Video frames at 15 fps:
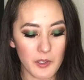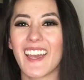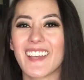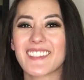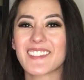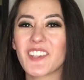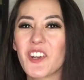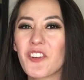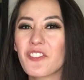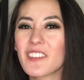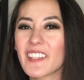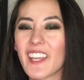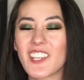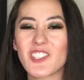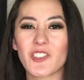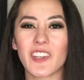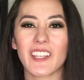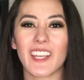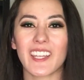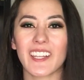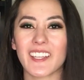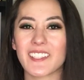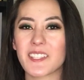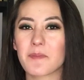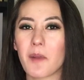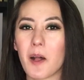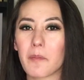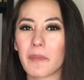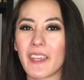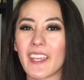And so hopefully you enjoyed getting a small
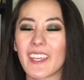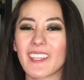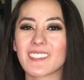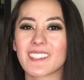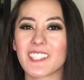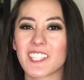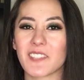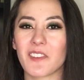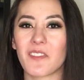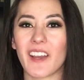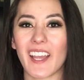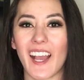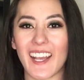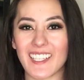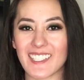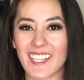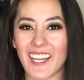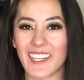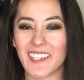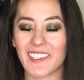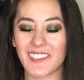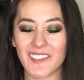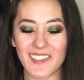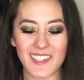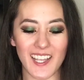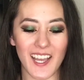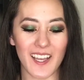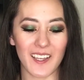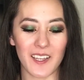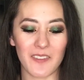peek into some of my eyeshadows.
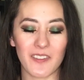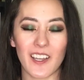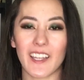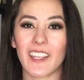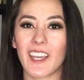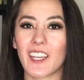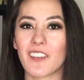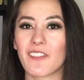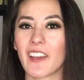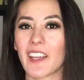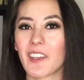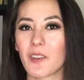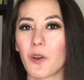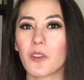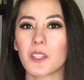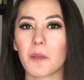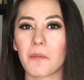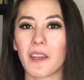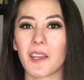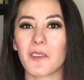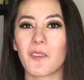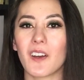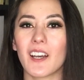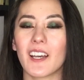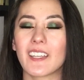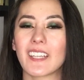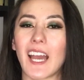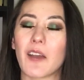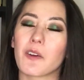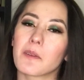Again, if I could only pick one,
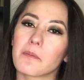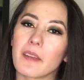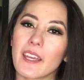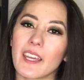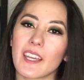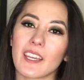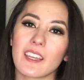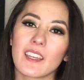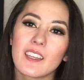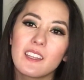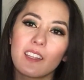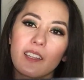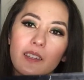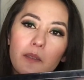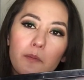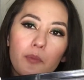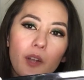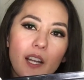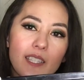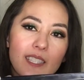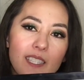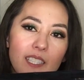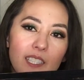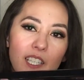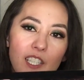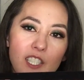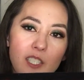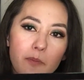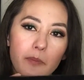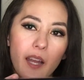I would pick the Bronze
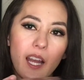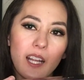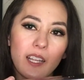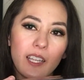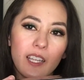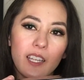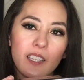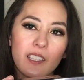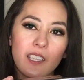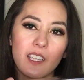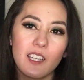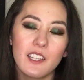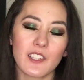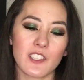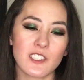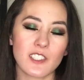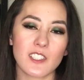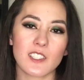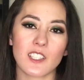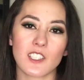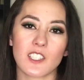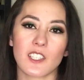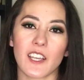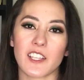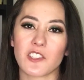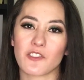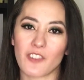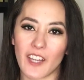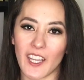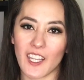Seduction palette. There's just such nice
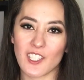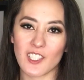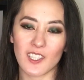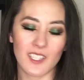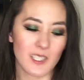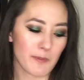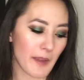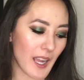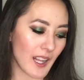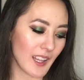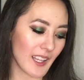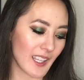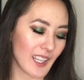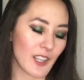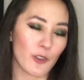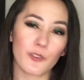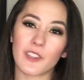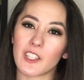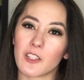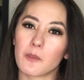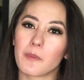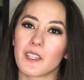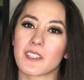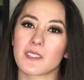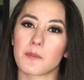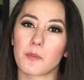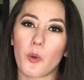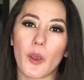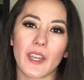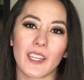range in this palette, and I don't think you'll be
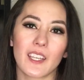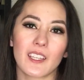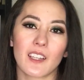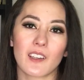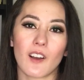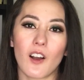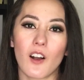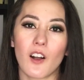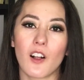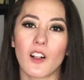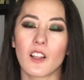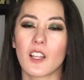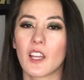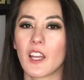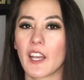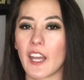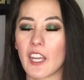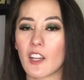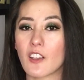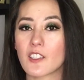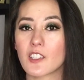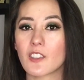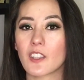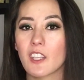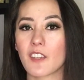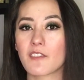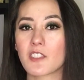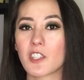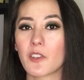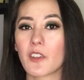disappointed at all. It also
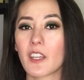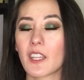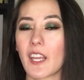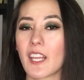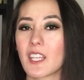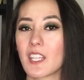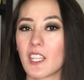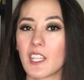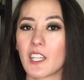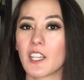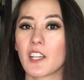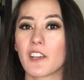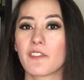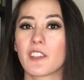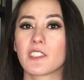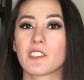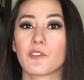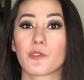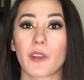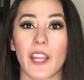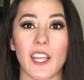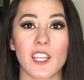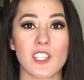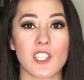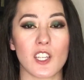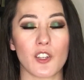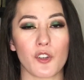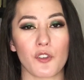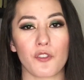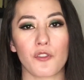gives you a good idea of the range in
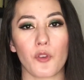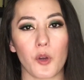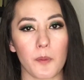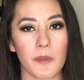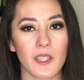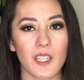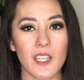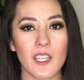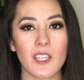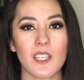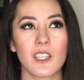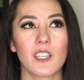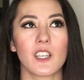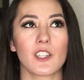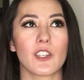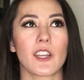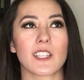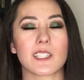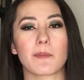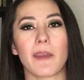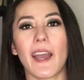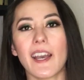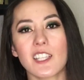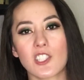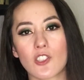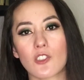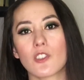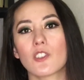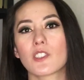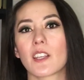her formula. You get some
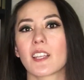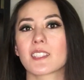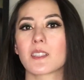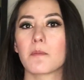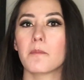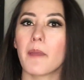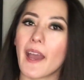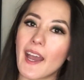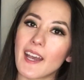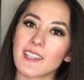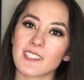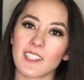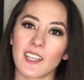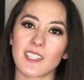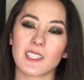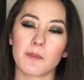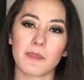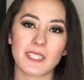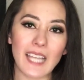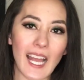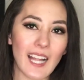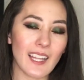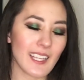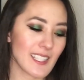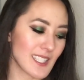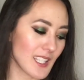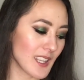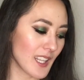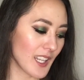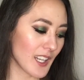astrals, you get some mattes, you get some metallics in
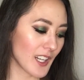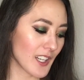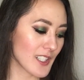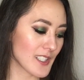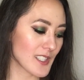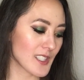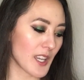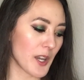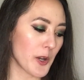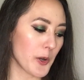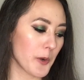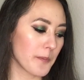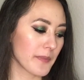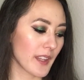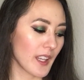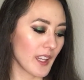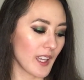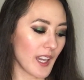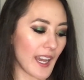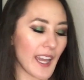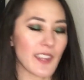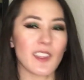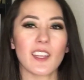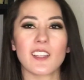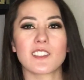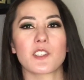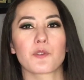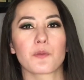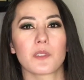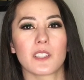there. So I think it's a
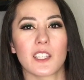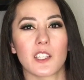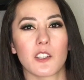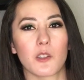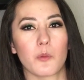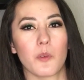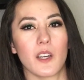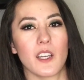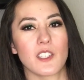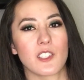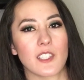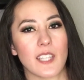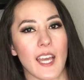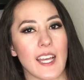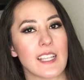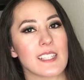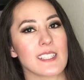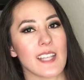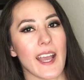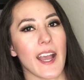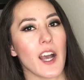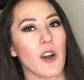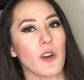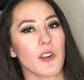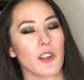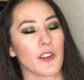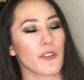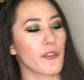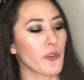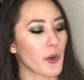really good one to test out her
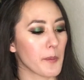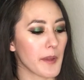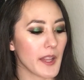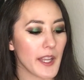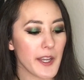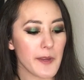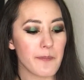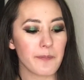formula.